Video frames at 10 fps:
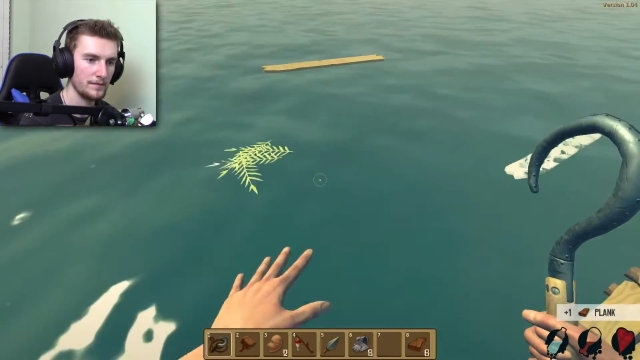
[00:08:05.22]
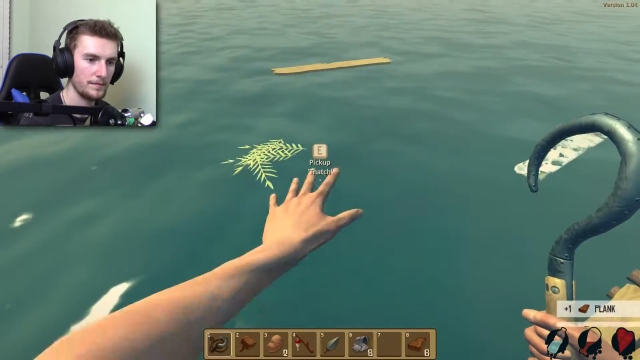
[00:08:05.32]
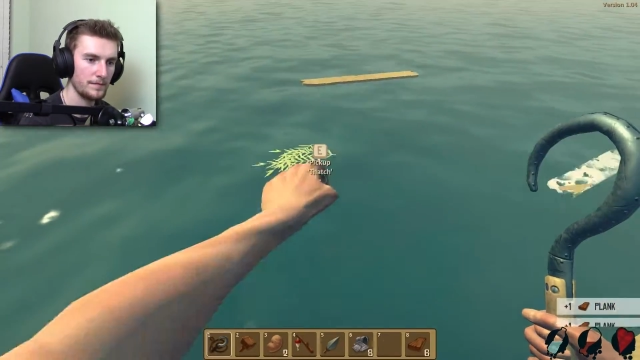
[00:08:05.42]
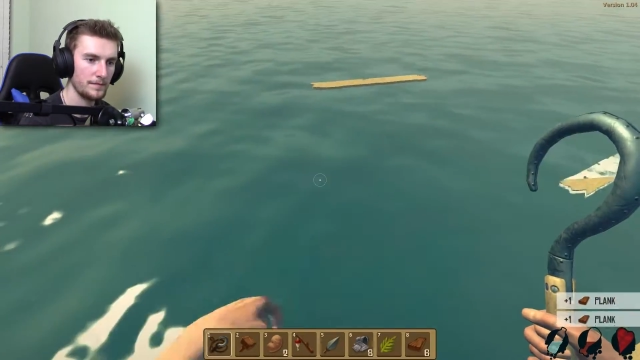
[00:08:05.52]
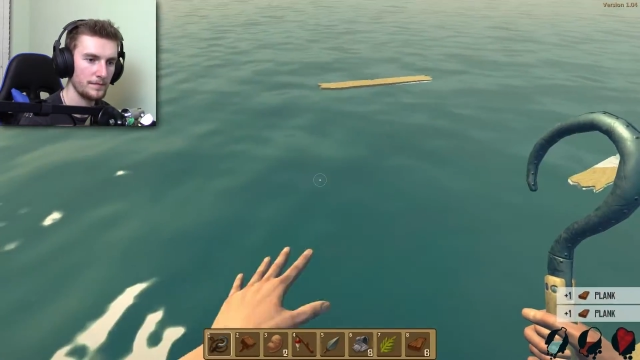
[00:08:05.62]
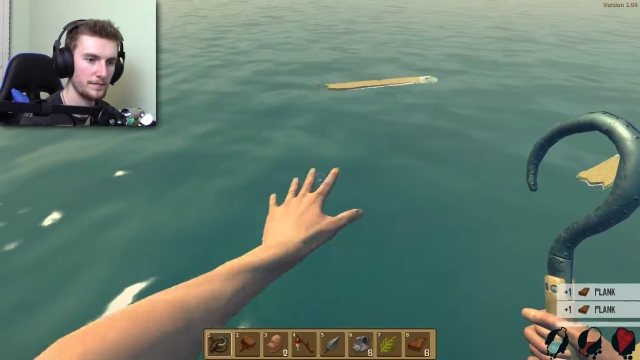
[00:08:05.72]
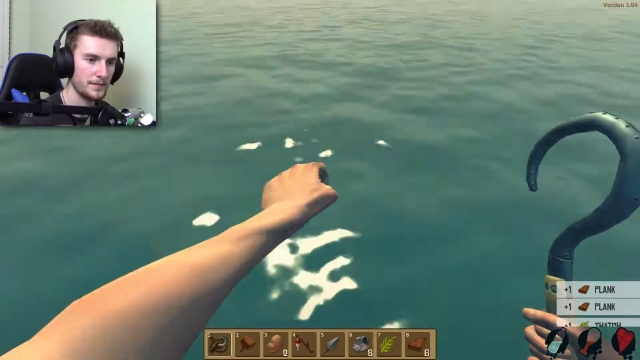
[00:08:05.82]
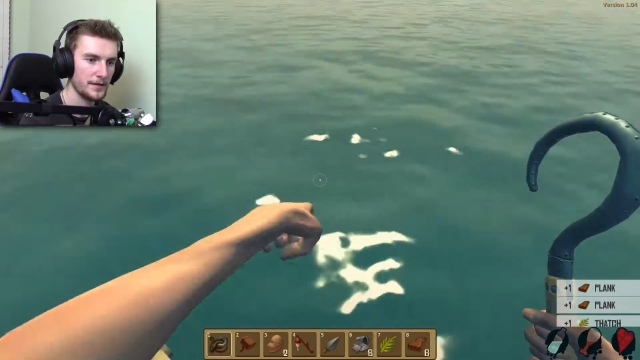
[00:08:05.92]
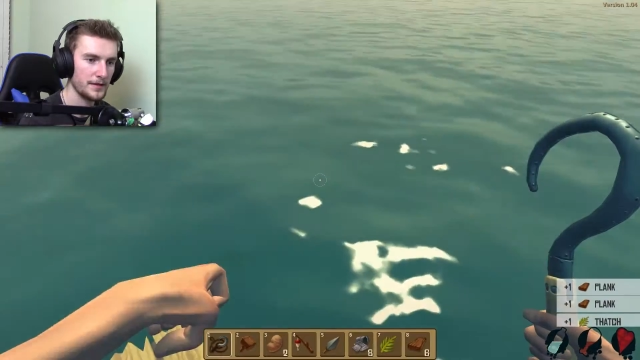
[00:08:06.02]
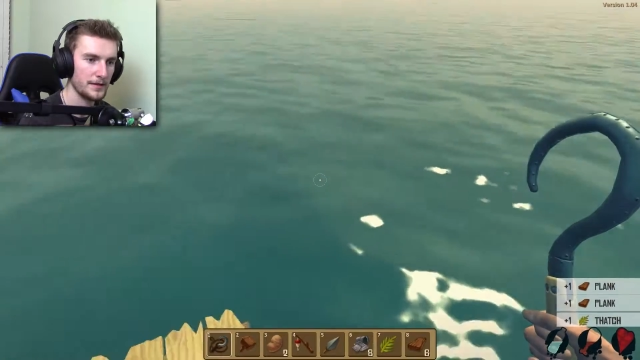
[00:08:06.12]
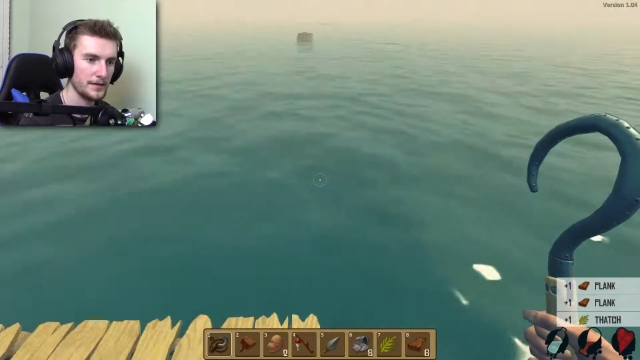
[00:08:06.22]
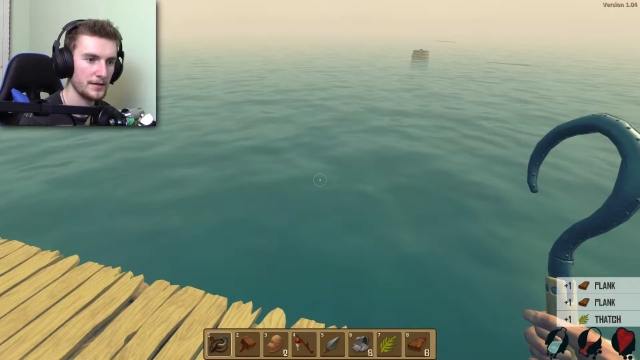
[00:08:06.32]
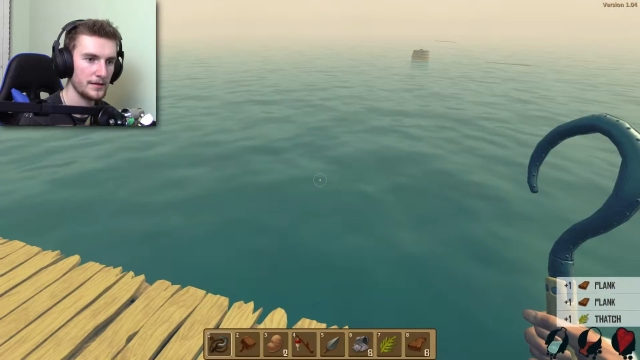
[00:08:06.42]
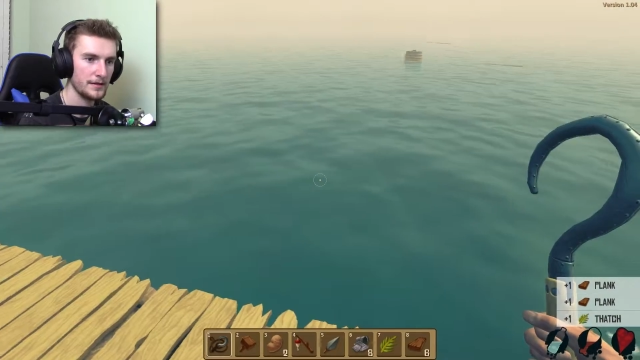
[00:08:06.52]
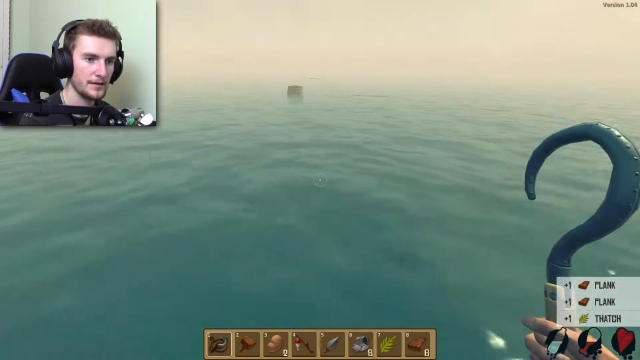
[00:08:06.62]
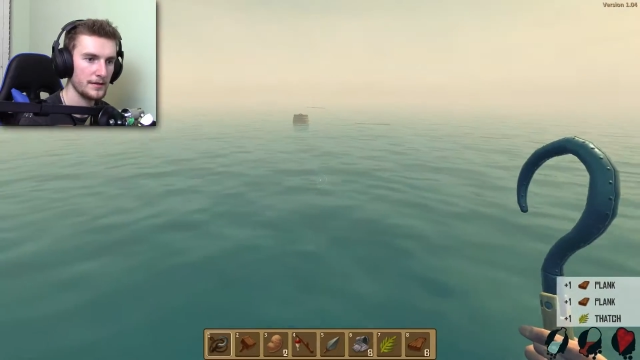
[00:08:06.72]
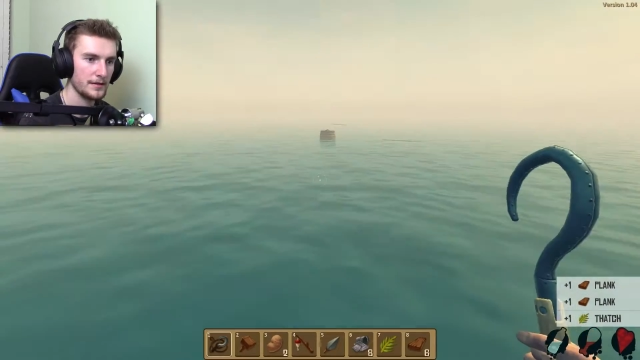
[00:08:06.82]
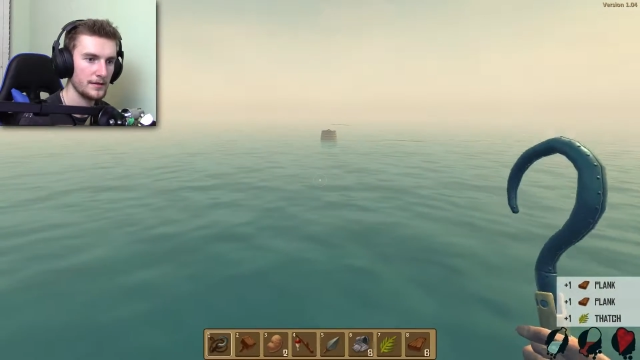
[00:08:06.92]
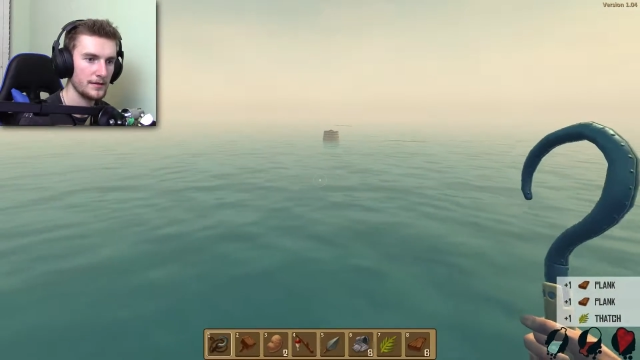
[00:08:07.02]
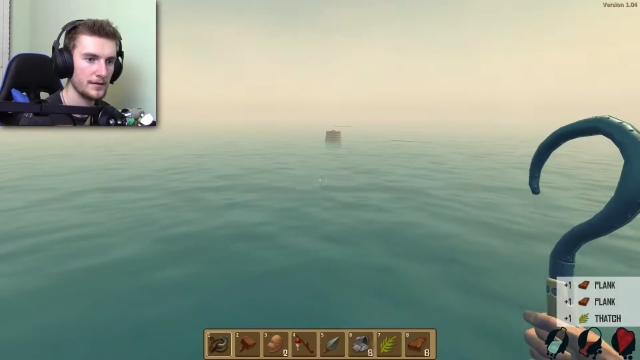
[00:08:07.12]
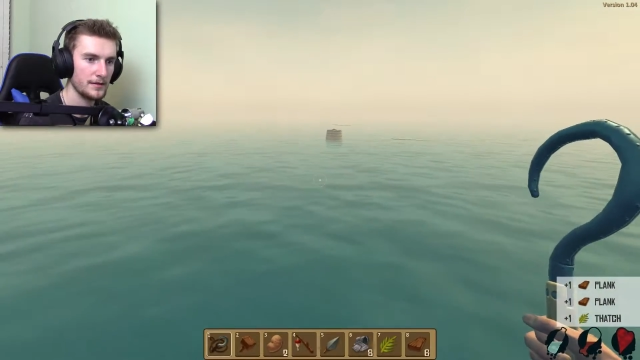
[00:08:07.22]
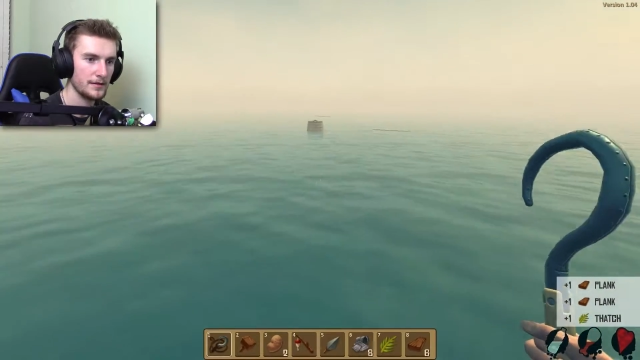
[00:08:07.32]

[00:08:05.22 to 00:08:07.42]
Nothing is said.